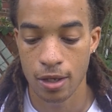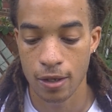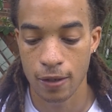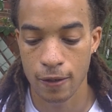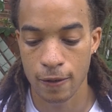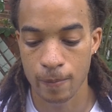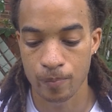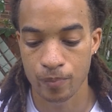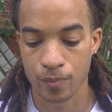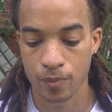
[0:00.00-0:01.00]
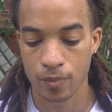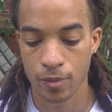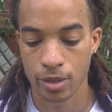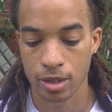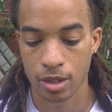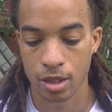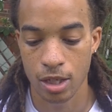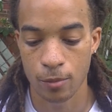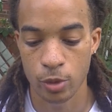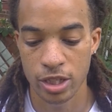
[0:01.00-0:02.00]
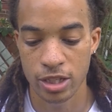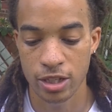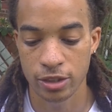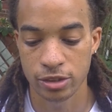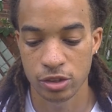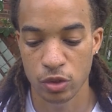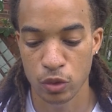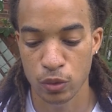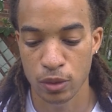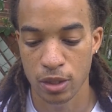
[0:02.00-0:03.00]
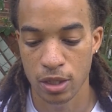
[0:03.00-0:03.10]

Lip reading: I'm reading also